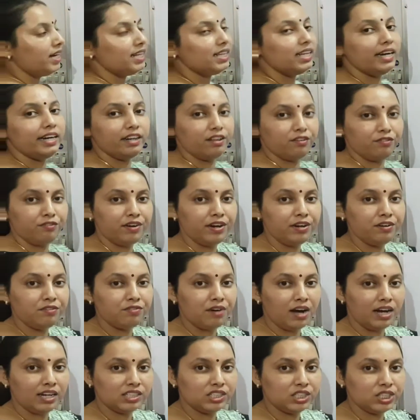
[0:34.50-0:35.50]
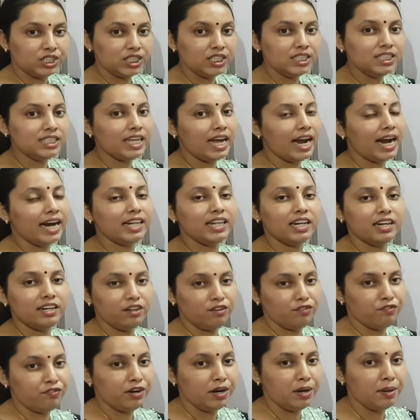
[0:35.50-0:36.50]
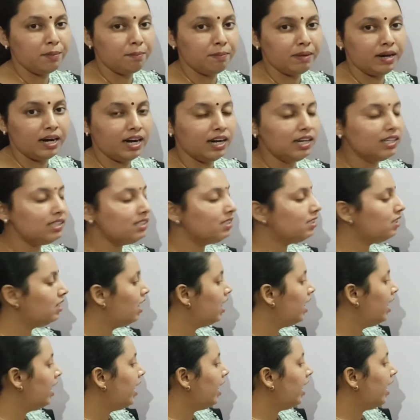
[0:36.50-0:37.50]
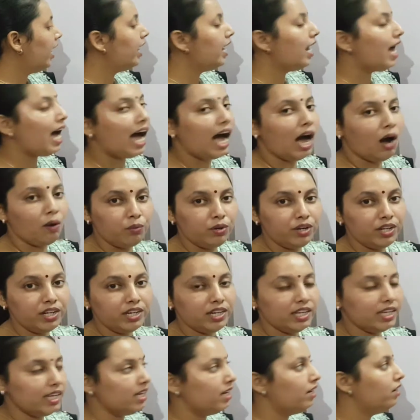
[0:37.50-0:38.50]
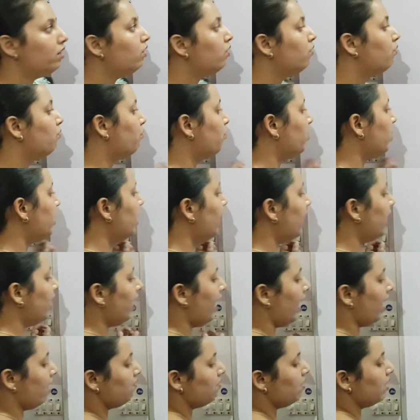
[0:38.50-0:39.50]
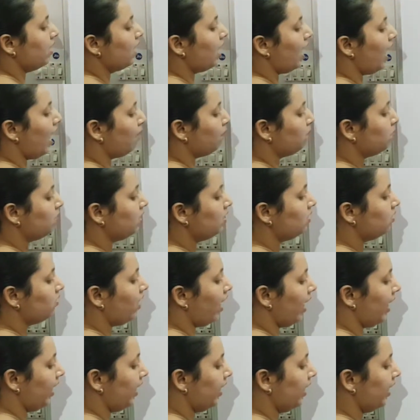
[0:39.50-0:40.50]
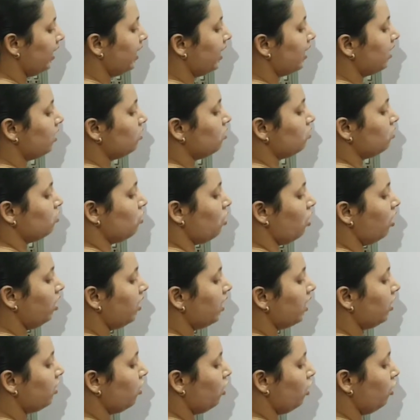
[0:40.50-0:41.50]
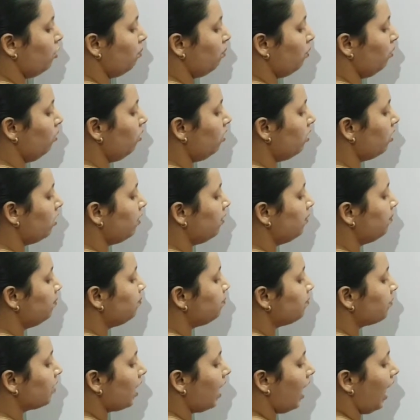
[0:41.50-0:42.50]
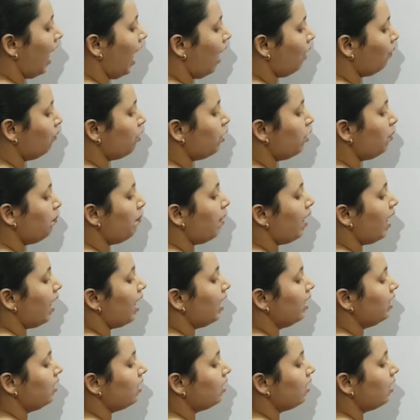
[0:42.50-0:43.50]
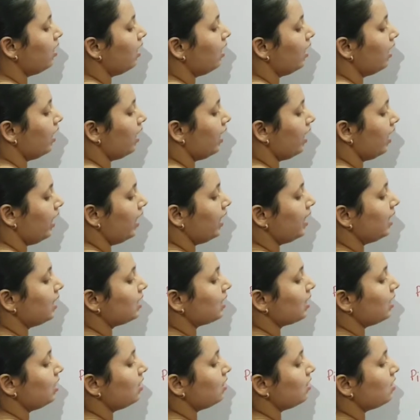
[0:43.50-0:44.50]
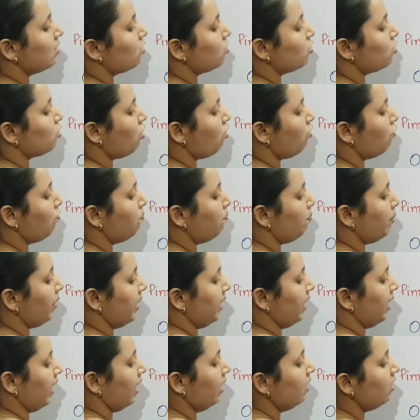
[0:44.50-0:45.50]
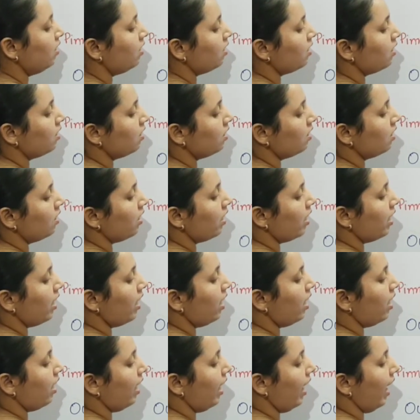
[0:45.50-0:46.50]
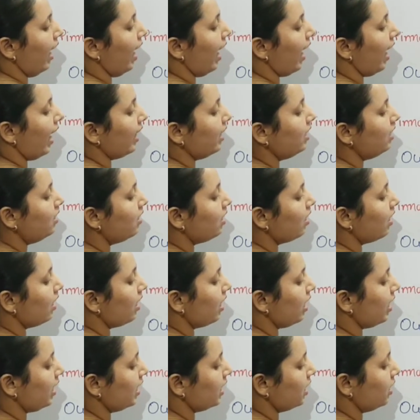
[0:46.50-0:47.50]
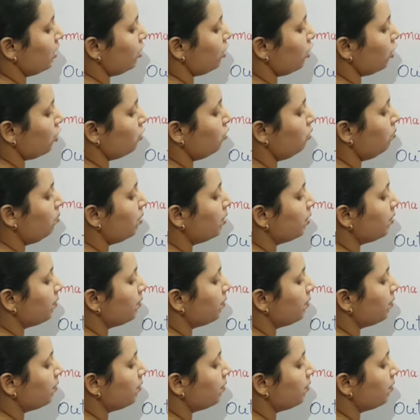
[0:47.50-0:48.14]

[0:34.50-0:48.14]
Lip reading: the different functions and the different parts? In outer ear we are having, I am just writing, it is not in your book. Outer part, it is consist of pinna and ear tube.